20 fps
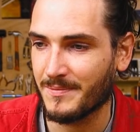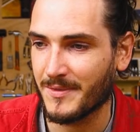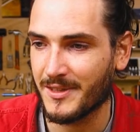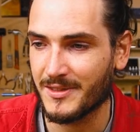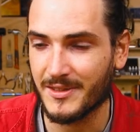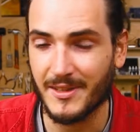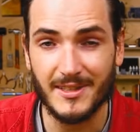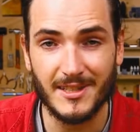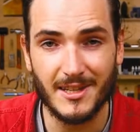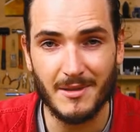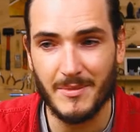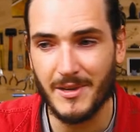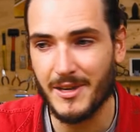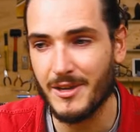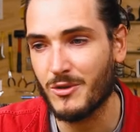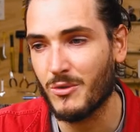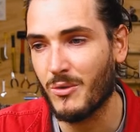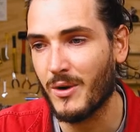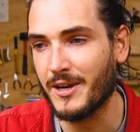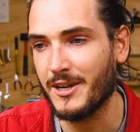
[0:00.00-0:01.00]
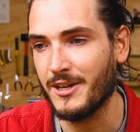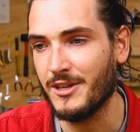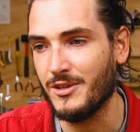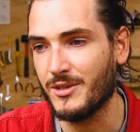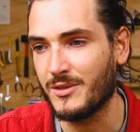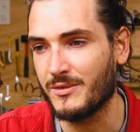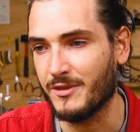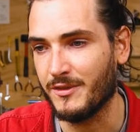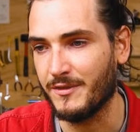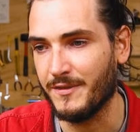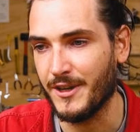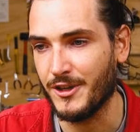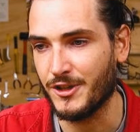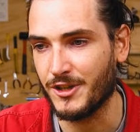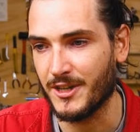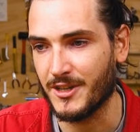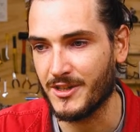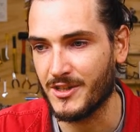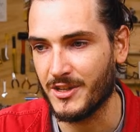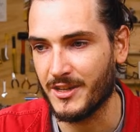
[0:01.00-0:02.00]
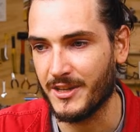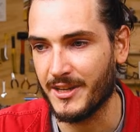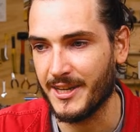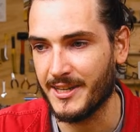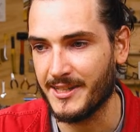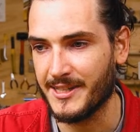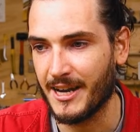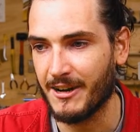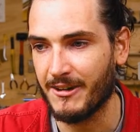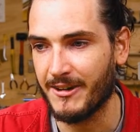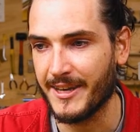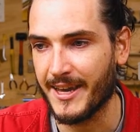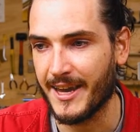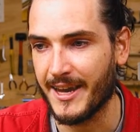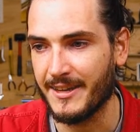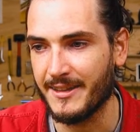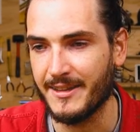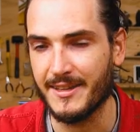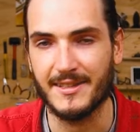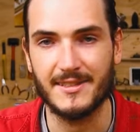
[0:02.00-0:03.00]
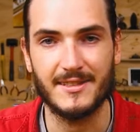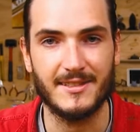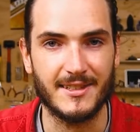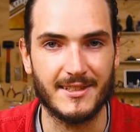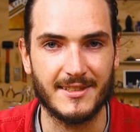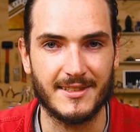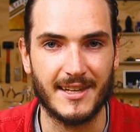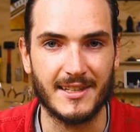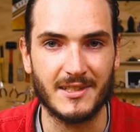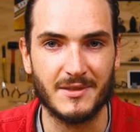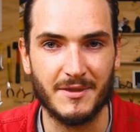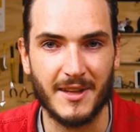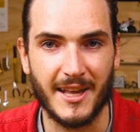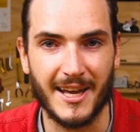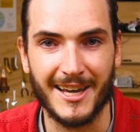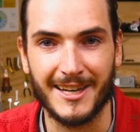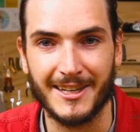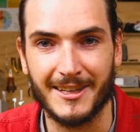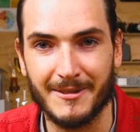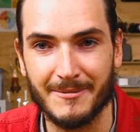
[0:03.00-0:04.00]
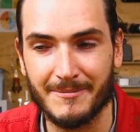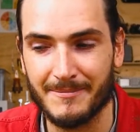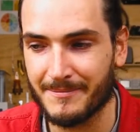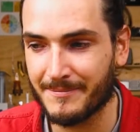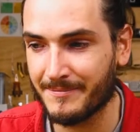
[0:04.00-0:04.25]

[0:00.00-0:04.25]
So this can be quite a useful feature to interrogate this success flag.